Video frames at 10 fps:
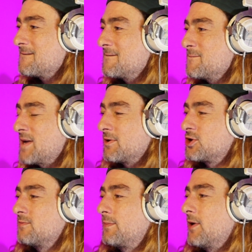Maybe I
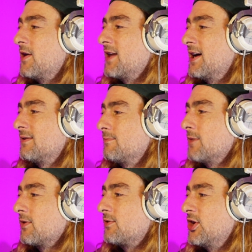shouldn't be part of their
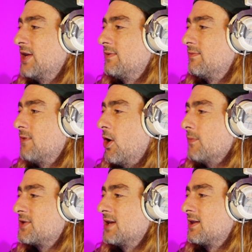monthly
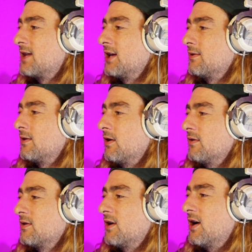opt-in thing.
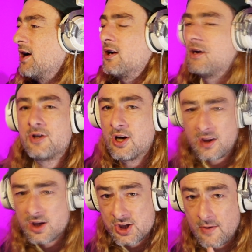I don't know. You know,
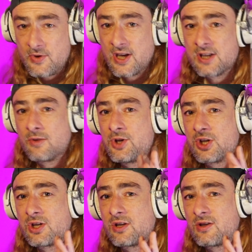there's some things that we
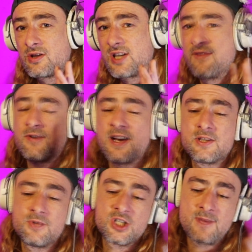just take for
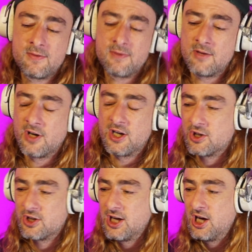granted. We just spend a bit of money
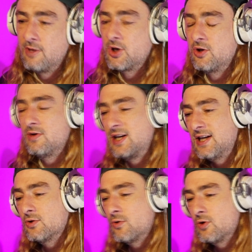on, but you
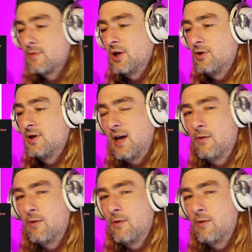need all the money you can get.